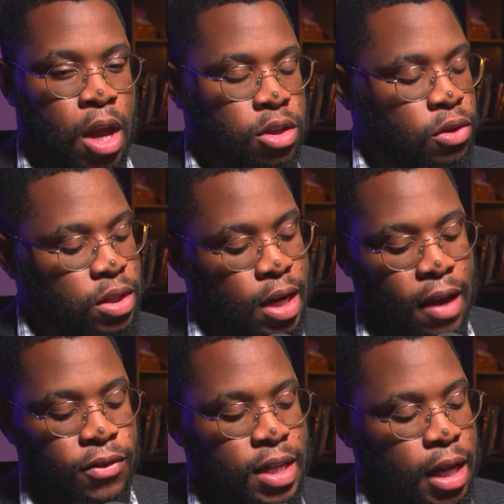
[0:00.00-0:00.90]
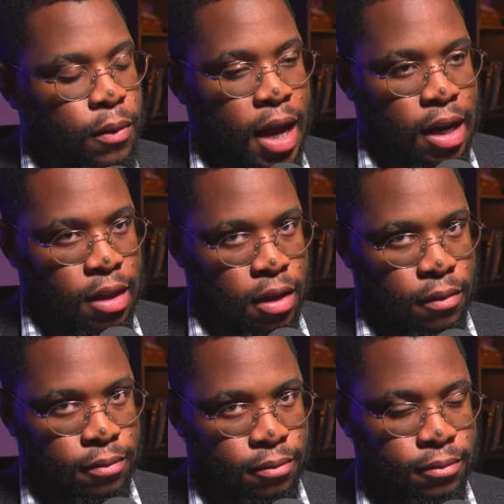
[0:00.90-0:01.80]
So tonight, if you take away
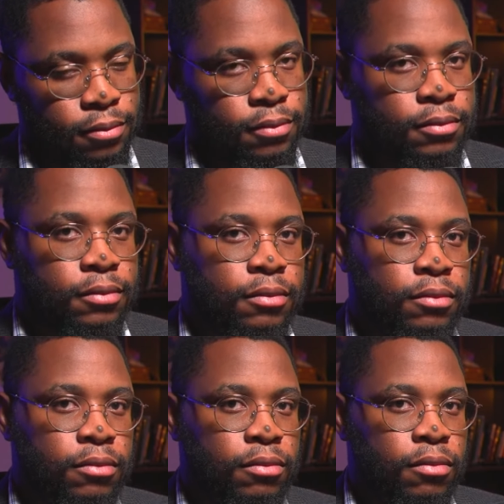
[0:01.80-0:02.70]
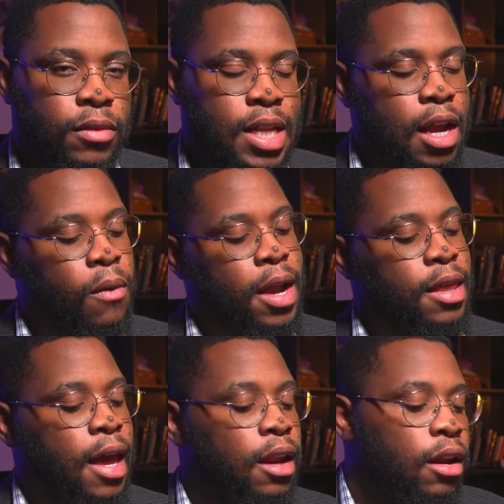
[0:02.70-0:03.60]
anything, take away
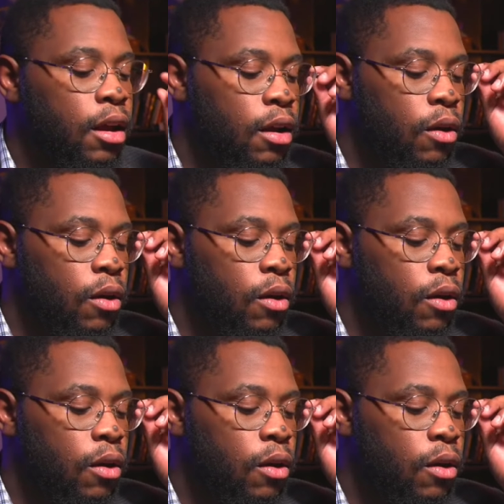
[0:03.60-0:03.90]
that